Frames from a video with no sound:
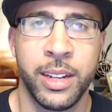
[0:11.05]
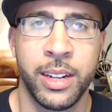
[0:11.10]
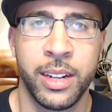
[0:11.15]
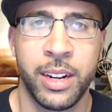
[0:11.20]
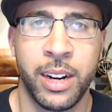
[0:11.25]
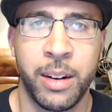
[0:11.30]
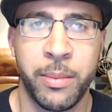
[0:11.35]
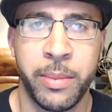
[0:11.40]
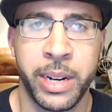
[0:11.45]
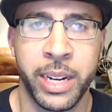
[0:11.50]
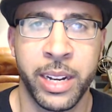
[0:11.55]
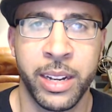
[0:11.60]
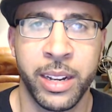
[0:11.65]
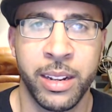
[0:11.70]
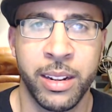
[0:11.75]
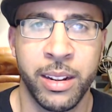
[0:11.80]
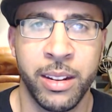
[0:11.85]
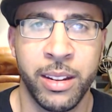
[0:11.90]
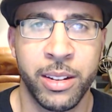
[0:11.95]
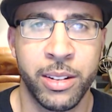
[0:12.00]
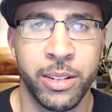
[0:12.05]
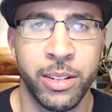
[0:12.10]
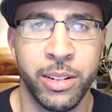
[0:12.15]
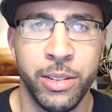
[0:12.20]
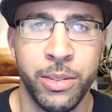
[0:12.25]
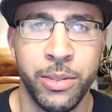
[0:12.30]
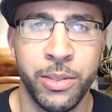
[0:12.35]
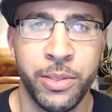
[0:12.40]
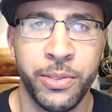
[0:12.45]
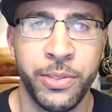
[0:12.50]
my little
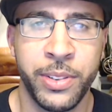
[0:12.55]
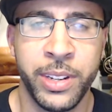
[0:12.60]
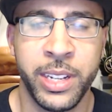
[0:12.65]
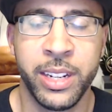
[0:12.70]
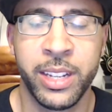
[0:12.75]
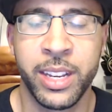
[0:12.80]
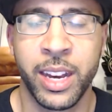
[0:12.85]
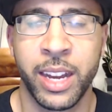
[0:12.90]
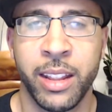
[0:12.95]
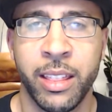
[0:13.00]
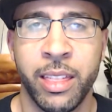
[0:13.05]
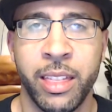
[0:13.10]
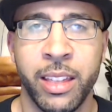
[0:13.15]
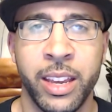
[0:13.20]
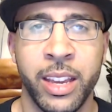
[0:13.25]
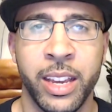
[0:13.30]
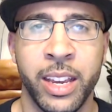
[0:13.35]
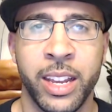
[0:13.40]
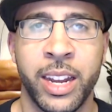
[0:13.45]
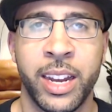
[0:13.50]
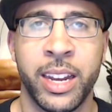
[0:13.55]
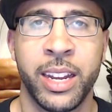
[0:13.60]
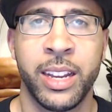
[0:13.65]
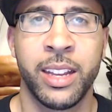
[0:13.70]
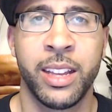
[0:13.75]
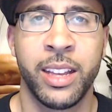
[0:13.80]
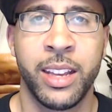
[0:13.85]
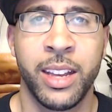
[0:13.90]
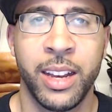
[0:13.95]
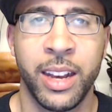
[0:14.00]
news feed kind of thing, and I
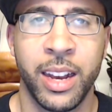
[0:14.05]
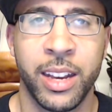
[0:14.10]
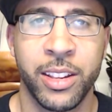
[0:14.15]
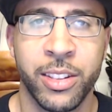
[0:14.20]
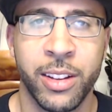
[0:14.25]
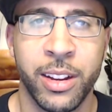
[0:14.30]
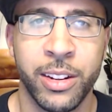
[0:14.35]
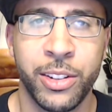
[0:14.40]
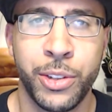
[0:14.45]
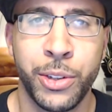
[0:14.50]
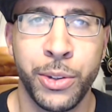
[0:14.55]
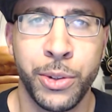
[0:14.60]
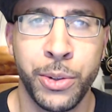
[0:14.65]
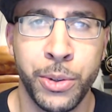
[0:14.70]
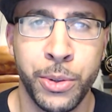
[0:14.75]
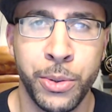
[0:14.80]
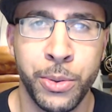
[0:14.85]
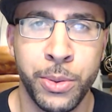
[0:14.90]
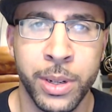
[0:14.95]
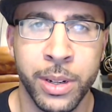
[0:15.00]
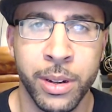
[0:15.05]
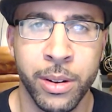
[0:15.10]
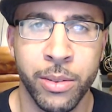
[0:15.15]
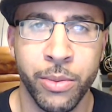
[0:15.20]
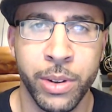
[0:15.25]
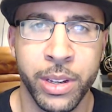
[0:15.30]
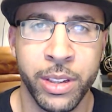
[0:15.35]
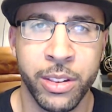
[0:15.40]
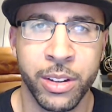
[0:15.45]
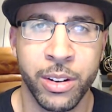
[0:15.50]
saw two
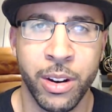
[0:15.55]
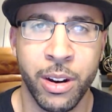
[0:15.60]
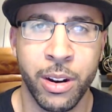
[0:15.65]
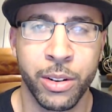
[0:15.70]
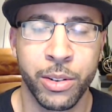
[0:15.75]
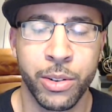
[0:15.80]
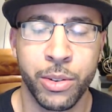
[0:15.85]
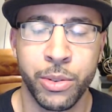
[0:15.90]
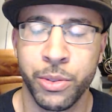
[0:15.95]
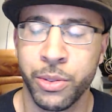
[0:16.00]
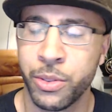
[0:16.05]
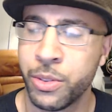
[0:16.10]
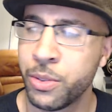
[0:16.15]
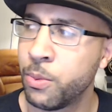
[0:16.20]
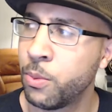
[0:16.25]
recent articles.